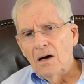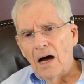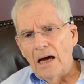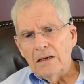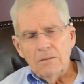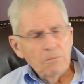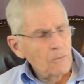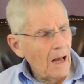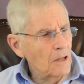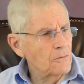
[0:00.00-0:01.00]
I
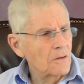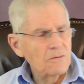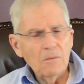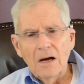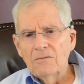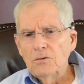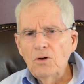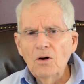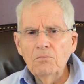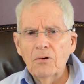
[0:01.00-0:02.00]
contracted some kind of
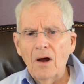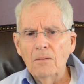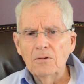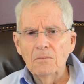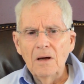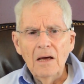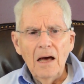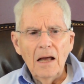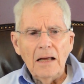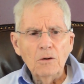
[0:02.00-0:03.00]
lung problem,
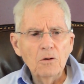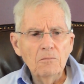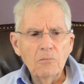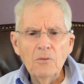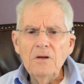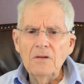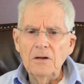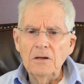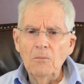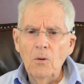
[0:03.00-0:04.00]
and I couldn't breathe
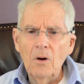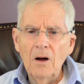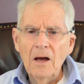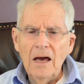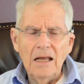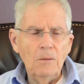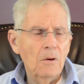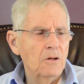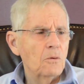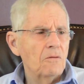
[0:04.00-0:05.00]
anymore, and it
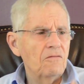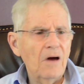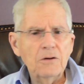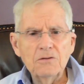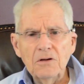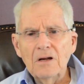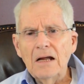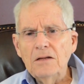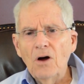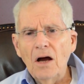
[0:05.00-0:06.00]
went into an infection, and
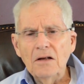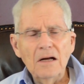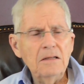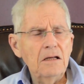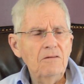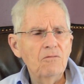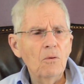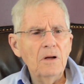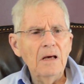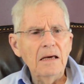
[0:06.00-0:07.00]
I died in
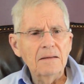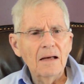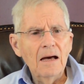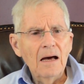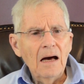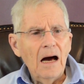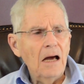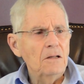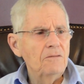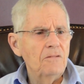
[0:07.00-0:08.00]
1948.
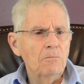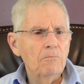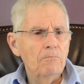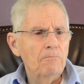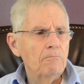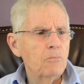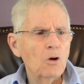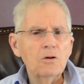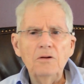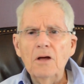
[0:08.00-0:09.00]
I lived in
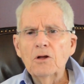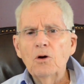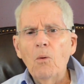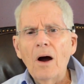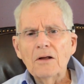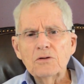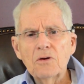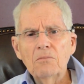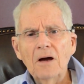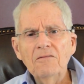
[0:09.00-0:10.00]
Brooklyn near the Gowanus
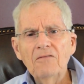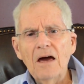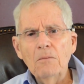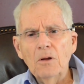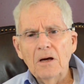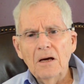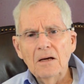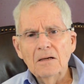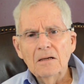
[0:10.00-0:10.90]
with my family.